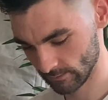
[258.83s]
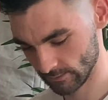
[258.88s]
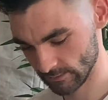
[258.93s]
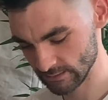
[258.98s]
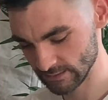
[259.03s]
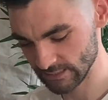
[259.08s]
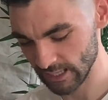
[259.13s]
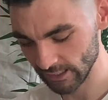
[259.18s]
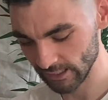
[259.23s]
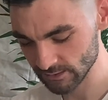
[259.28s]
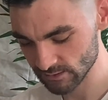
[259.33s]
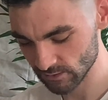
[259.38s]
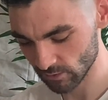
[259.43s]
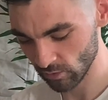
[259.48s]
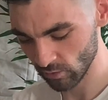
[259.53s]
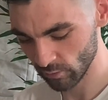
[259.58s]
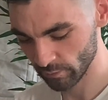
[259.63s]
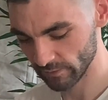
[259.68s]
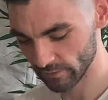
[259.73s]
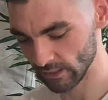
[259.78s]
Second
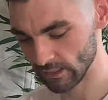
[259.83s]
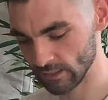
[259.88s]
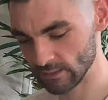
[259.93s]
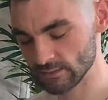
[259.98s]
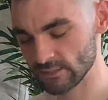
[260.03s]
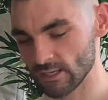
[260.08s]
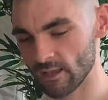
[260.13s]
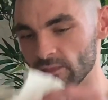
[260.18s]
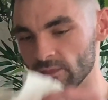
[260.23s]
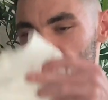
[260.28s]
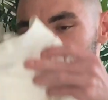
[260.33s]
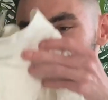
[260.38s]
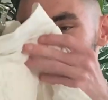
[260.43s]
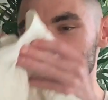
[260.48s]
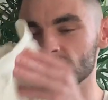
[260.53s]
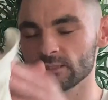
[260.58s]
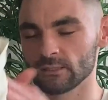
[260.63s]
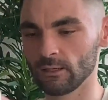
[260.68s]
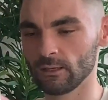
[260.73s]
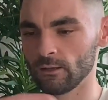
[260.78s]
up is
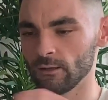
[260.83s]
this,